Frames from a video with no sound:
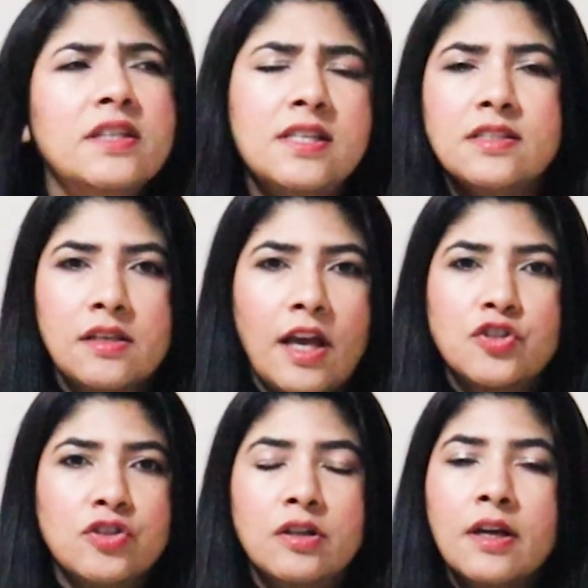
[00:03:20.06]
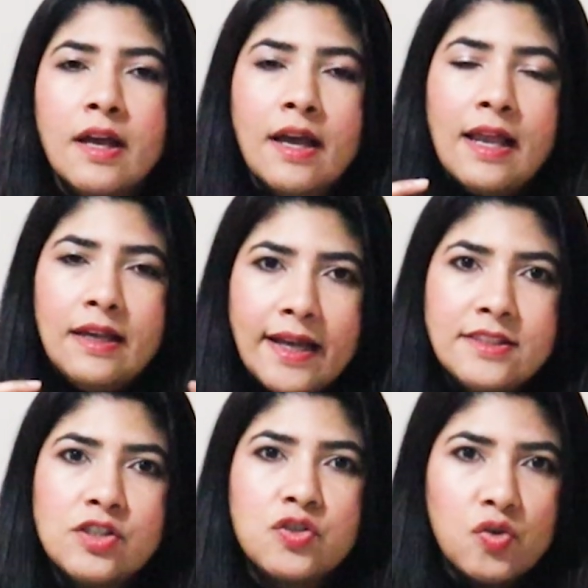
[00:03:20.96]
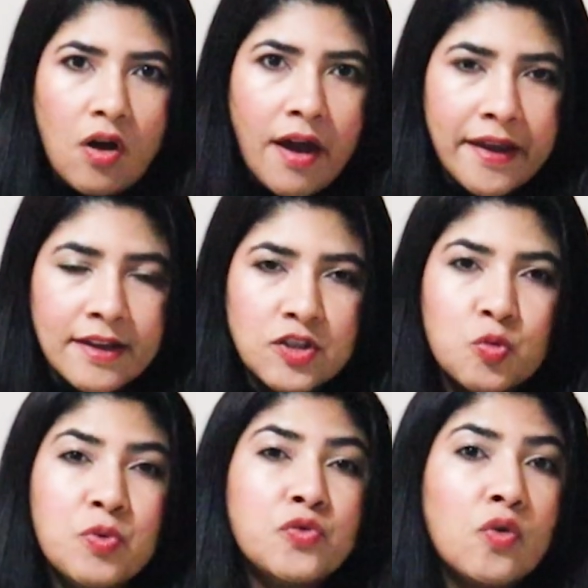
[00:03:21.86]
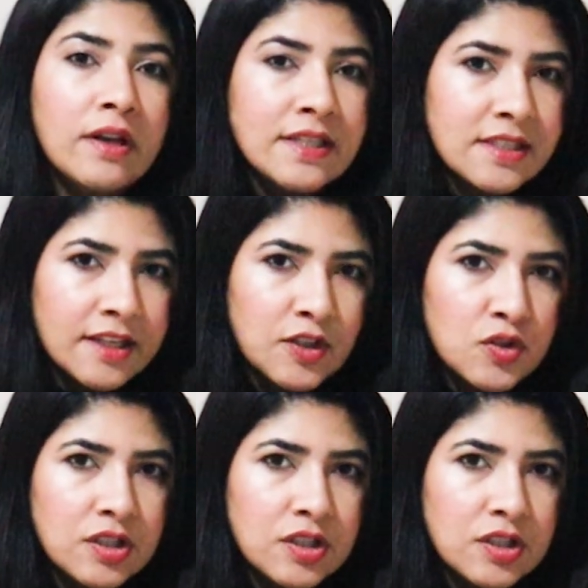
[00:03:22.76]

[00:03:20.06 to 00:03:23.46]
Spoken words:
these things in next year. Let's try to be realistic,